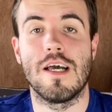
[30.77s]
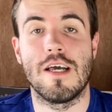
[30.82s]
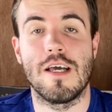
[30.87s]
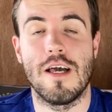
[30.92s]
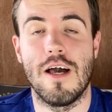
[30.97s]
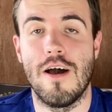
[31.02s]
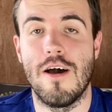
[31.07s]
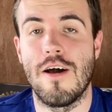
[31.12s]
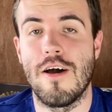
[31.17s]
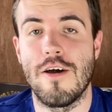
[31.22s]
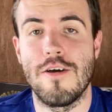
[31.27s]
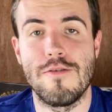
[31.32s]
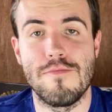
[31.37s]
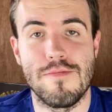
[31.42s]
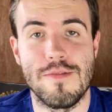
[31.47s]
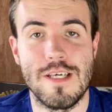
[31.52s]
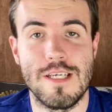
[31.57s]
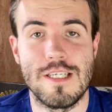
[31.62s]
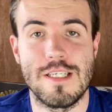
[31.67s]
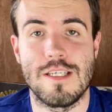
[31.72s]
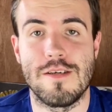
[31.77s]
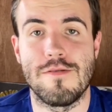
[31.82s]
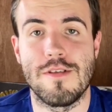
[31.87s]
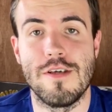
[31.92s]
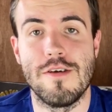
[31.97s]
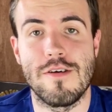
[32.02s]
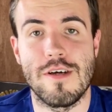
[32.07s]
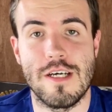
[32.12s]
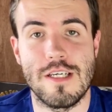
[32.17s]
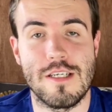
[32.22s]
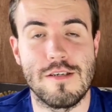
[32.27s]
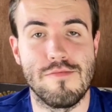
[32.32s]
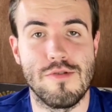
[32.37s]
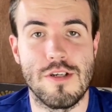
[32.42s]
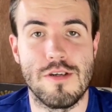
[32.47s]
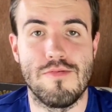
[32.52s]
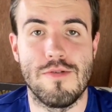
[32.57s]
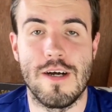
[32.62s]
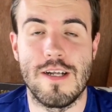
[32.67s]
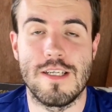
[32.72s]
I hope this is something you guys can put into
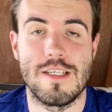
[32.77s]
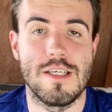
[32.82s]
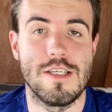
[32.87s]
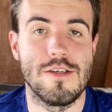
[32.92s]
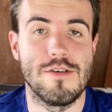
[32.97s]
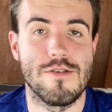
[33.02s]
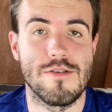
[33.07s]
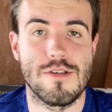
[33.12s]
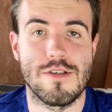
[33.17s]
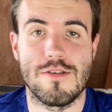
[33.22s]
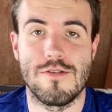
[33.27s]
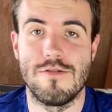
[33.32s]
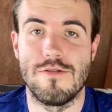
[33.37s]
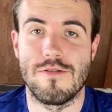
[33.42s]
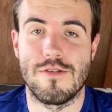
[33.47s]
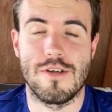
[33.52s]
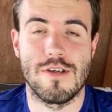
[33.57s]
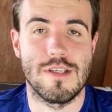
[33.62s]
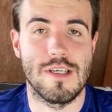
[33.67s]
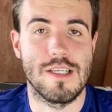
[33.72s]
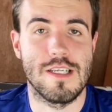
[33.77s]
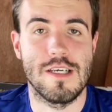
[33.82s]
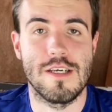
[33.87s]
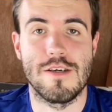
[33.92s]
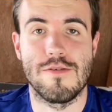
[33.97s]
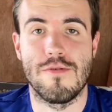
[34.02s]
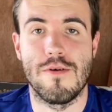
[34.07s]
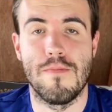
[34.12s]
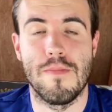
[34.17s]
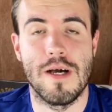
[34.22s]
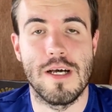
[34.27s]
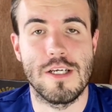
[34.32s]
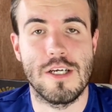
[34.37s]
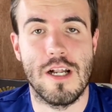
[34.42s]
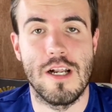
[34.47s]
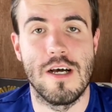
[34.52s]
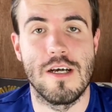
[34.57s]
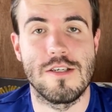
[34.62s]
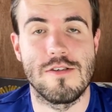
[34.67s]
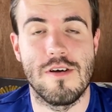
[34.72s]
practice in your schools, because I tell you what, my
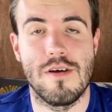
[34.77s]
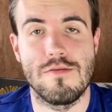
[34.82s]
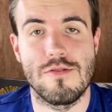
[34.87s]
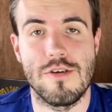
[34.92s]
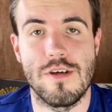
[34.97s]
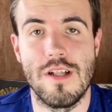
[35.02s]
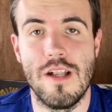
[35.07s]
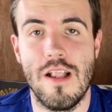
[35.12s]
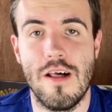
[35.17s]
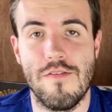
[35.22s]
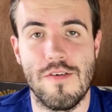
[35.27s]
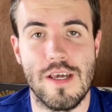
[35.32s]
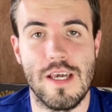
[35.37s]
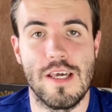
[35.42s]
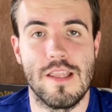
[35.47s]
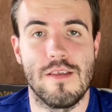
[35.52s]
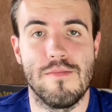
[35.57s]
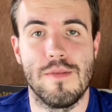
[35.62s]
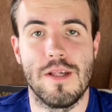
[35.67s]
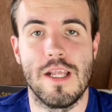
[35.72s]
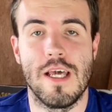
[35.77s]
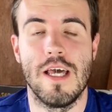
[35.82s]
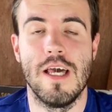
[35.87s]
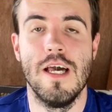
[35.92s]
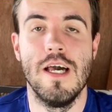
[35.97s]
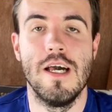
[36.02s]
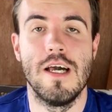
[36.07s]
class are absolutely loving it at the minute.